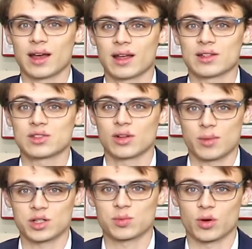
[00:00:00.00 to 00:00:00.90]
It's so
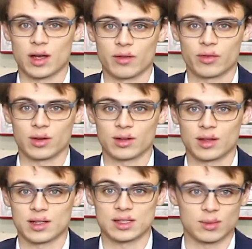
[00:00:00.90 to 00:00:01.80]
much more effort
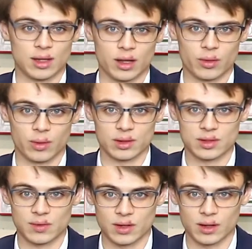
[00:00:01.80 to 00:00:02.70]
than some of the other ones
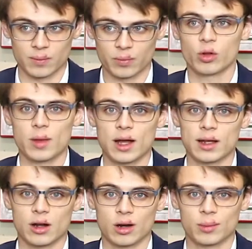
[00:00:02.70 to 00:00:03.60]
I've done. Full
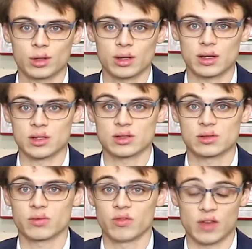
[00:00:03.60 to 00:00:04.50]
body armor is
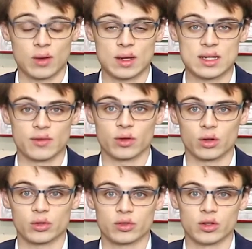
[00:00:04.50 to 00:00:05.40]
very
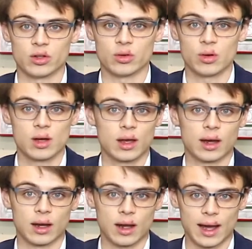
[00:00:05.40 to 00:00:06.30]
difficult to do,
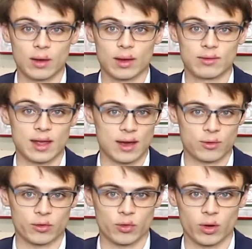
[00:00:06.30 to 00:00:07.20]
and I don't have the
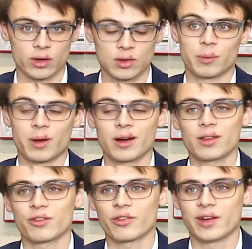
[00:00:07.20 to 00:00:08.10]
effort for it. But part of
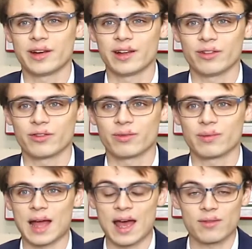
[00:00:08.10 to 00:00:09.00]
the fun of
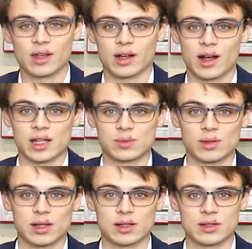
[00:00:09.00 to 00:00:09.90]
having a
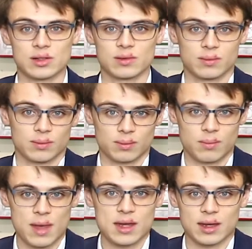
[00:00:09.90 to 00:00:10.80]
cosplay is
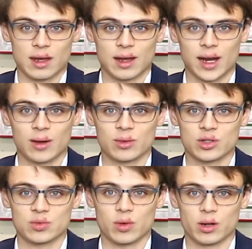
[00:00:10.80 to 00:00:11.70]
making it. I don't
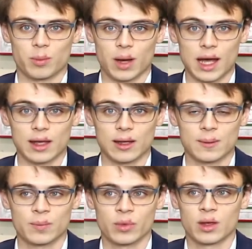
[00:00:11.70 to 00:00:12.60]
just want to buy it,
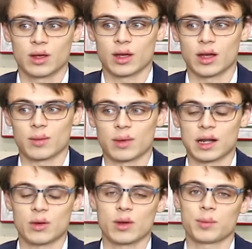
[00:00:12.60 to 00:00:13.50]
but
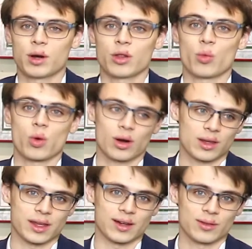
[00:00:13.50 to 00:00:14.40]
I don't want to put all the work in.